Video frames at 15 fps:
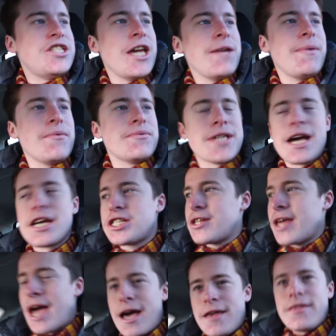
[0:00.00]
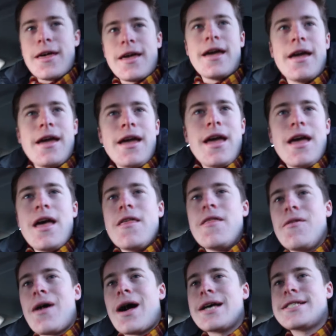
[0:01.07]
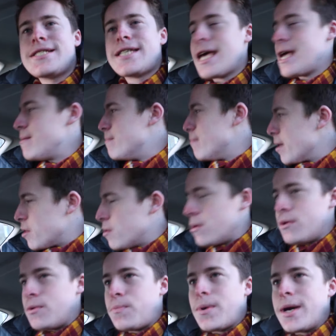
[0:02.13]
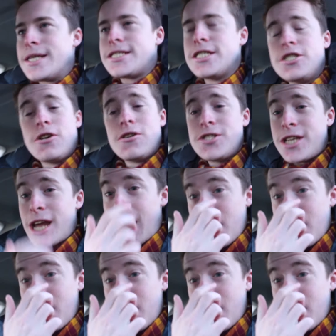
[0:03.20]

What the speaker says: Jamie was actually at the last time Motherwell played St Johnstone.